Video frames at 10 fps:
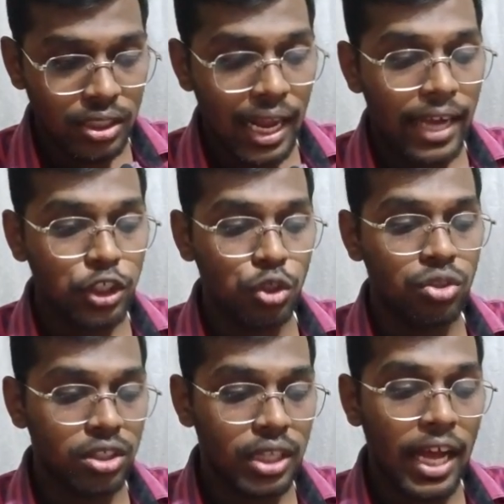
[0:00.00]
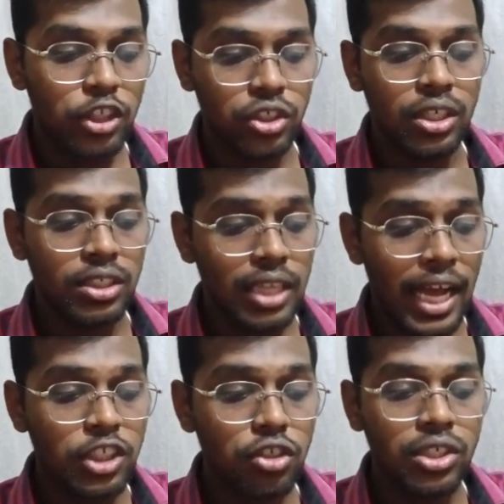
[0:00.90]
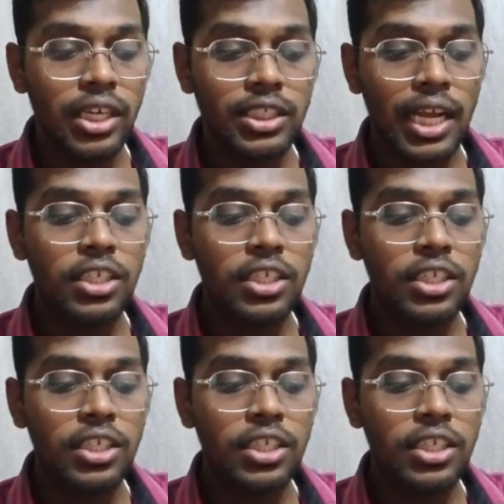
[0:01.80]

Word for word: slash user slash share slash nginx